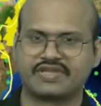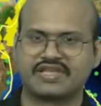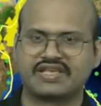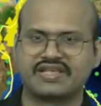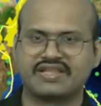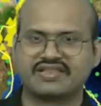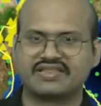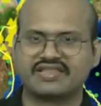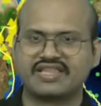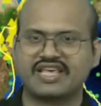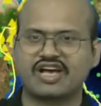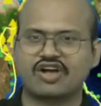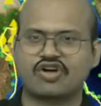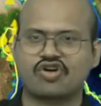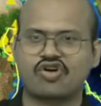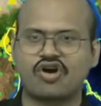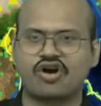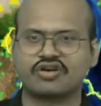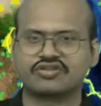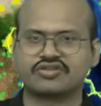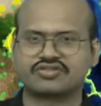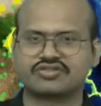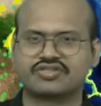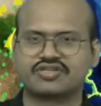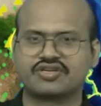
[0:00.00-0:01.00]
They are
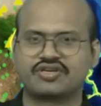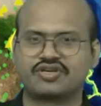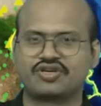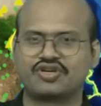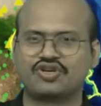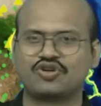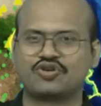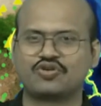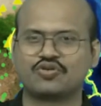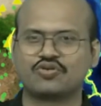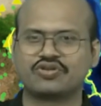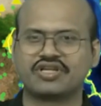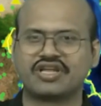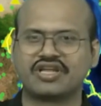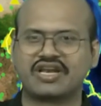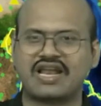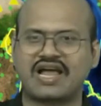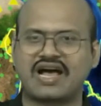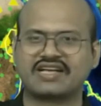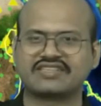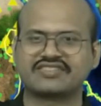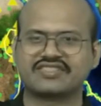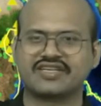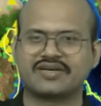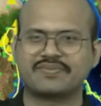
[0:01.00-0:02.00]
caused due to the
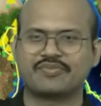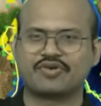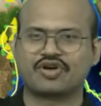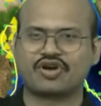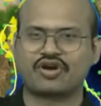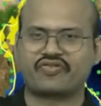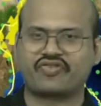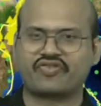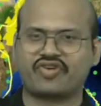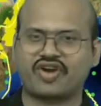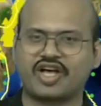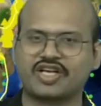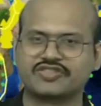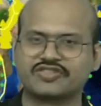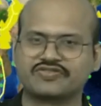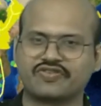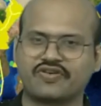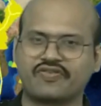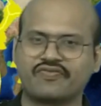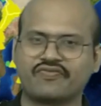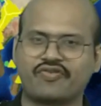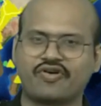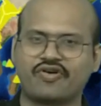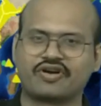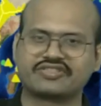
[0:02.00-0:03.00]
large number of
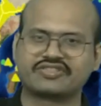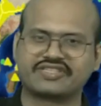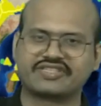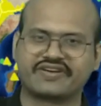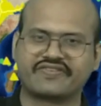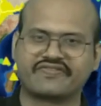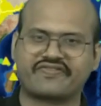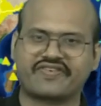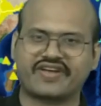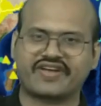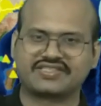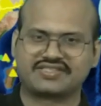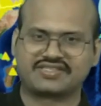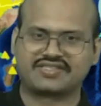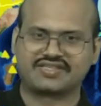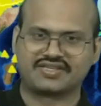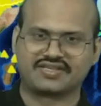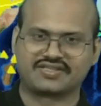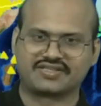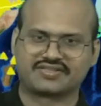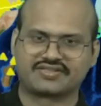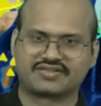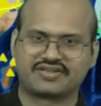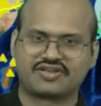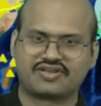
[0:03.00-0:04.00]
transform faults and
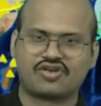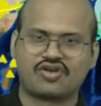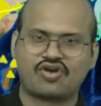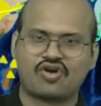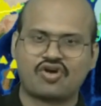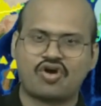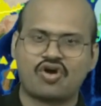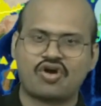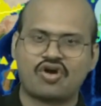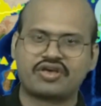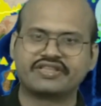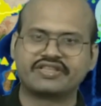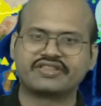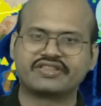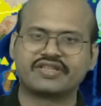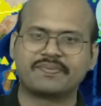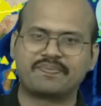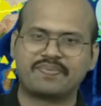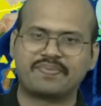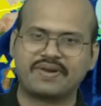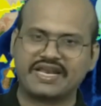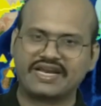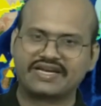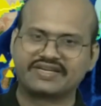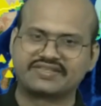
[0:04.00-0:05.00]
fractures in the
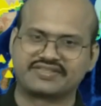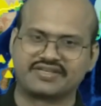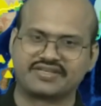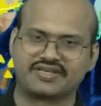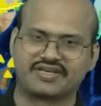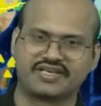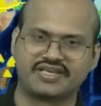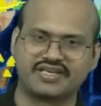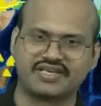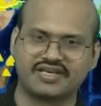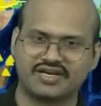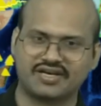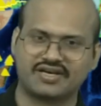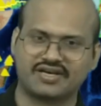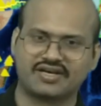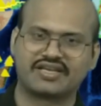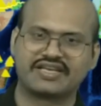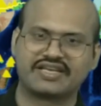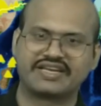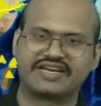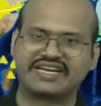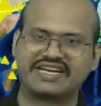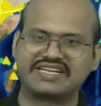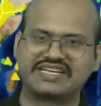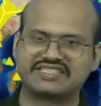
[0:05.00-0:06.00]
plates here. Here
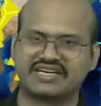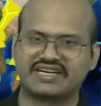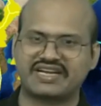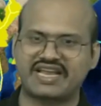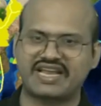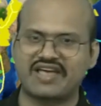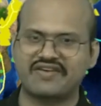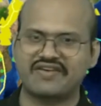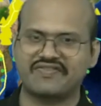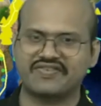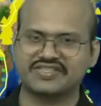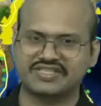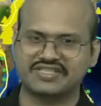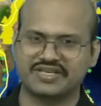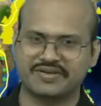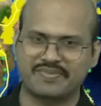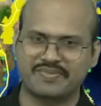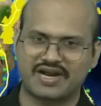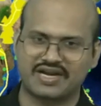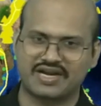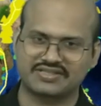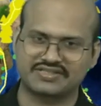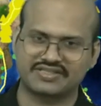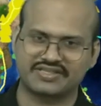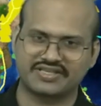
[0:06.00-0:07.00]
it is a diverging
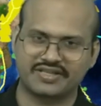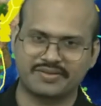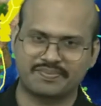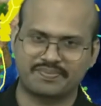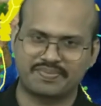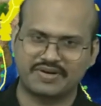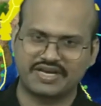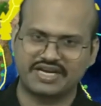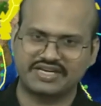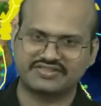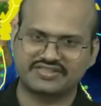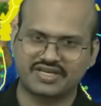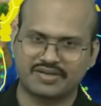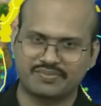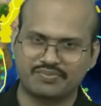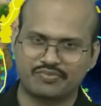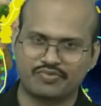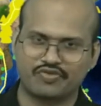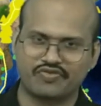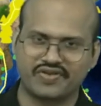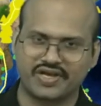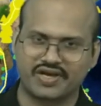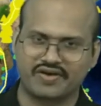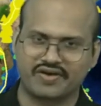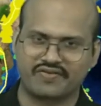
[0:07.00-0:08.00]
margin and the plates are
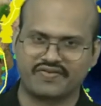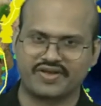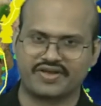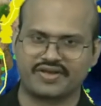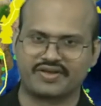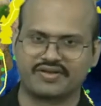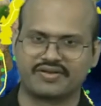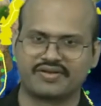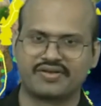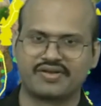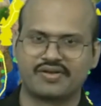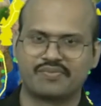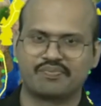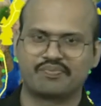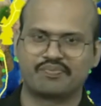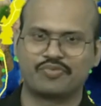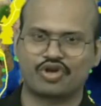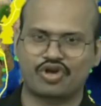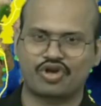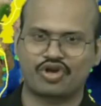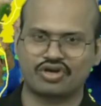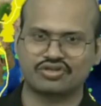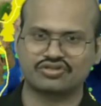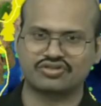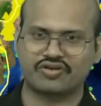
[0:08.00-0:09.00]
moving away,
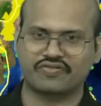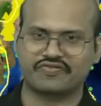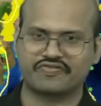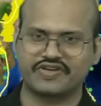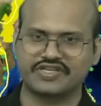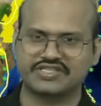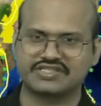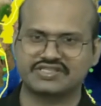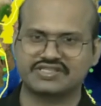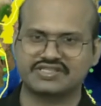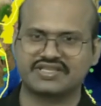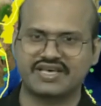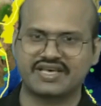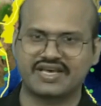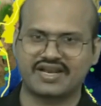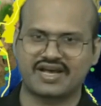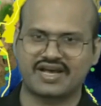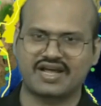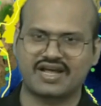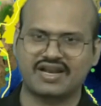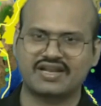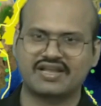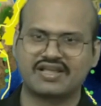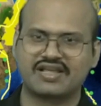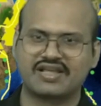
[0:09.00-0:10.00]
because of which there
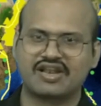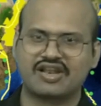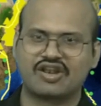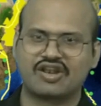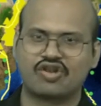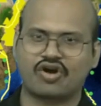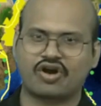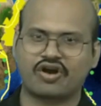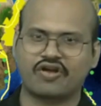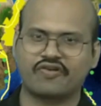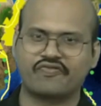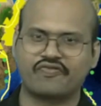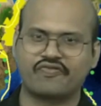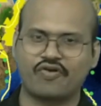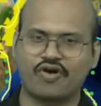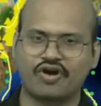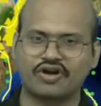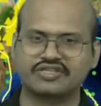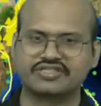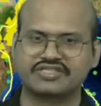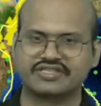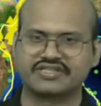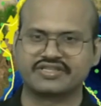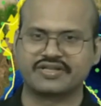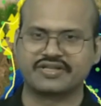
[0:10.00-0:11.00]
are a lot of
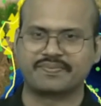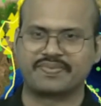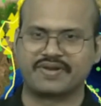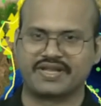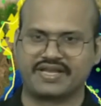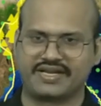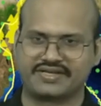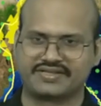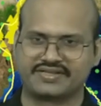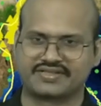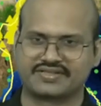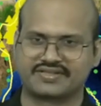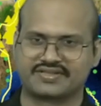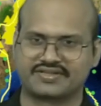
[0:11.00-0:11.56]
faults in the plates.